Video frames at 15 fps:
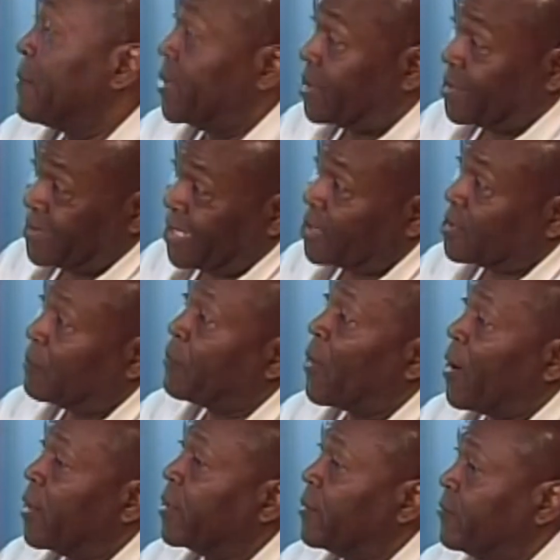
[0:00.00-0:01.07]
because that's a
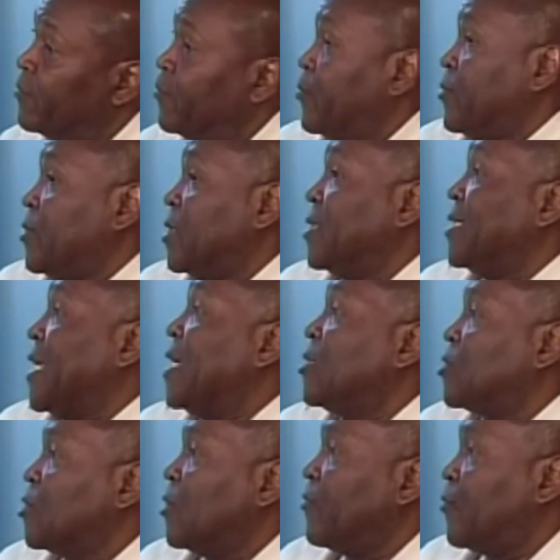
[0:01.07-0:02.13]
part of the
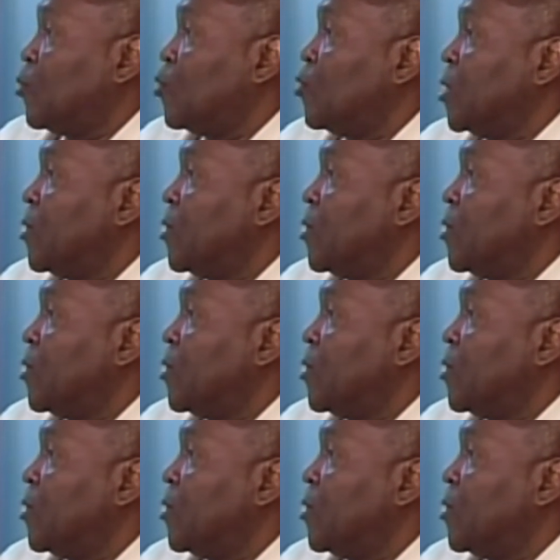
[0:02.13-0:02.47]
nature of who